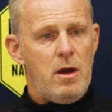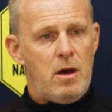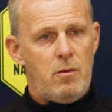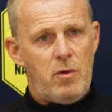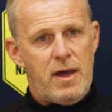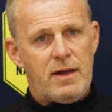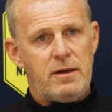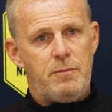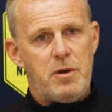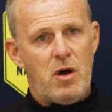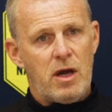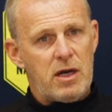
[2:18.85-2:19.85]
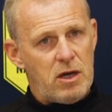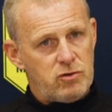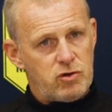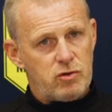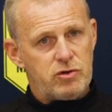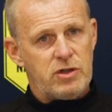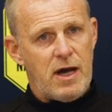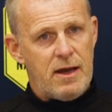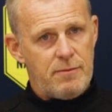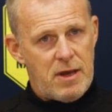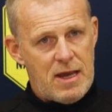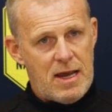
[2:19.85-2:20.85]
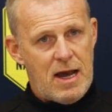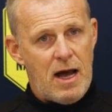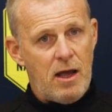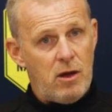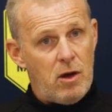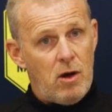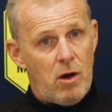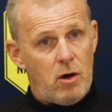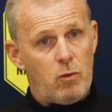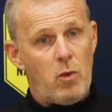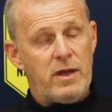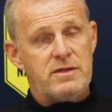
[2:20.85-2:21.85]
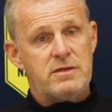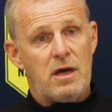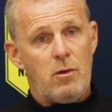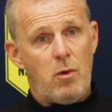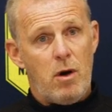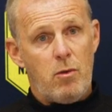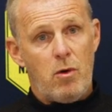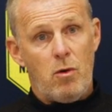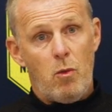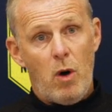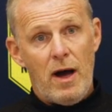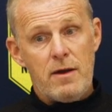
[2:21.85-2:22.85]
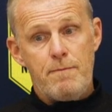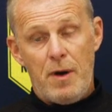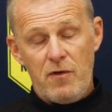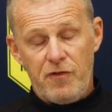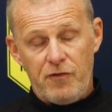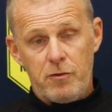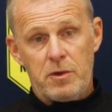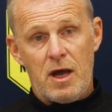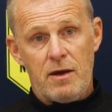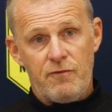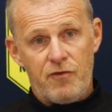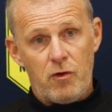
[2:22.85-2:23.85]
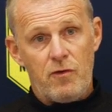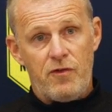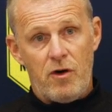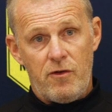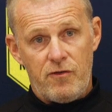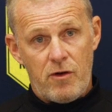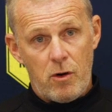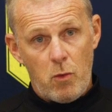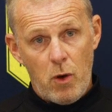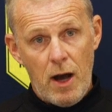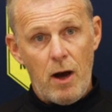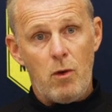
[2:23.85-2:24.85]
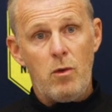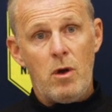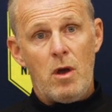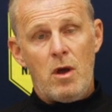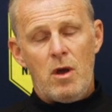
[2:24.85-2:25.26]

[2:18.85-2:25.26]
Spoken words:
and we had a behind closed doors game here on Wednesday while we're away. Both of them came through very, very well.